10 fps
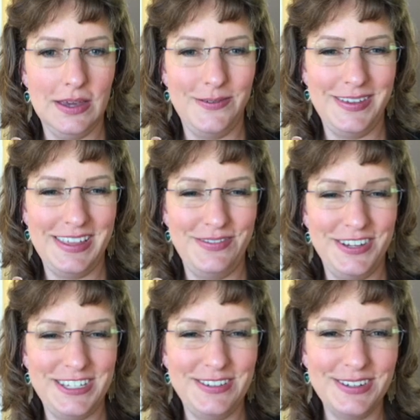We love
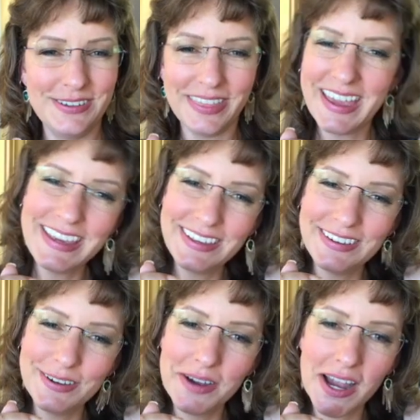what you do. Thank you,
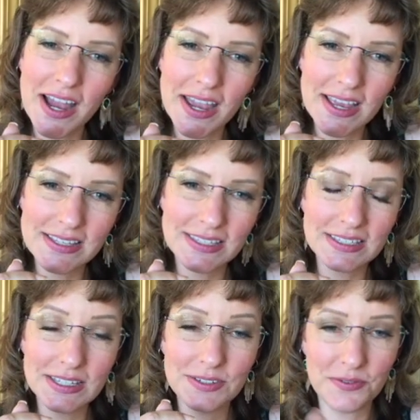you guys.
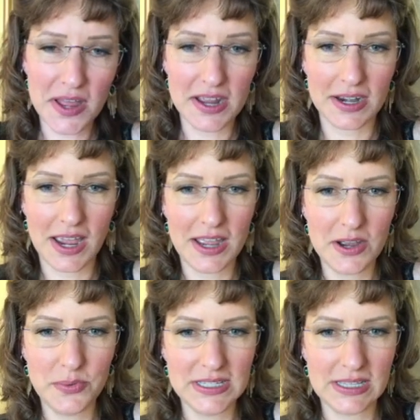This is fun. I
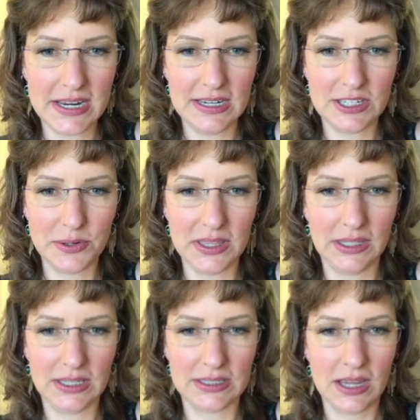always like doing
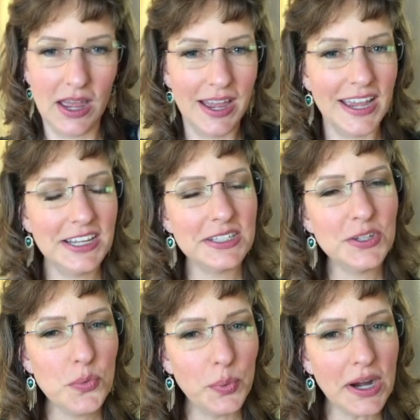these. It's
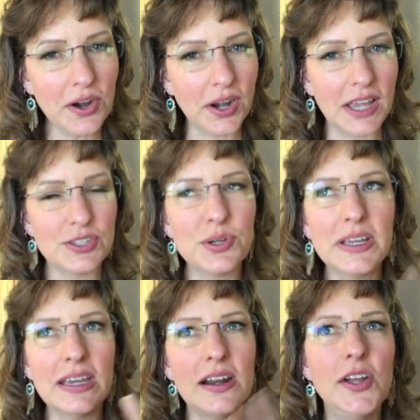so weird. I sort
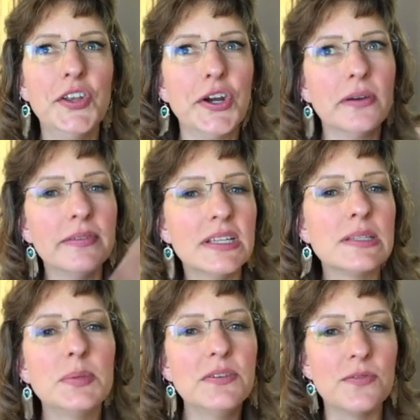of get all
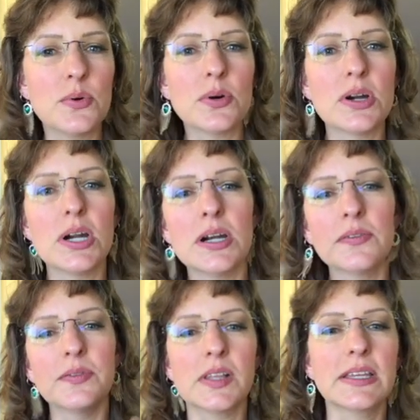nervous
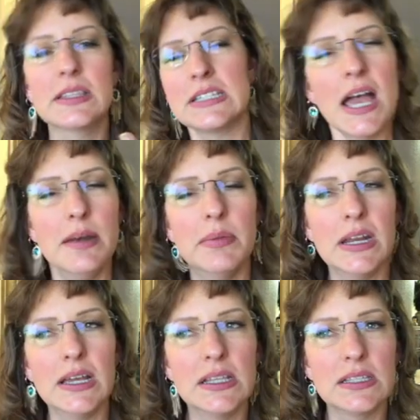before, like 10
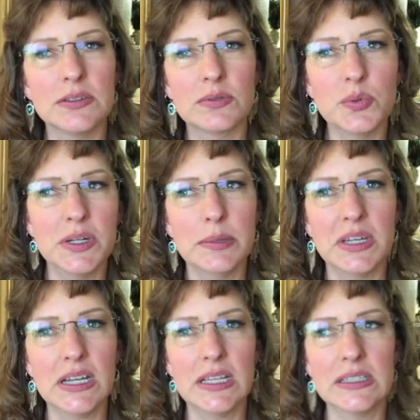minutes, 20
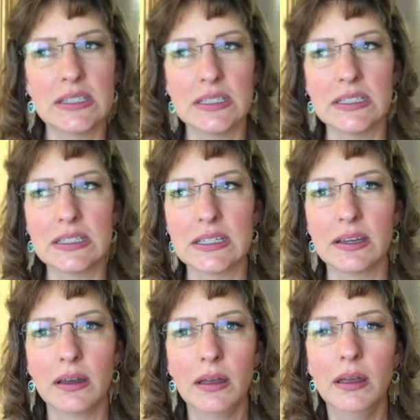minutes, and it's like,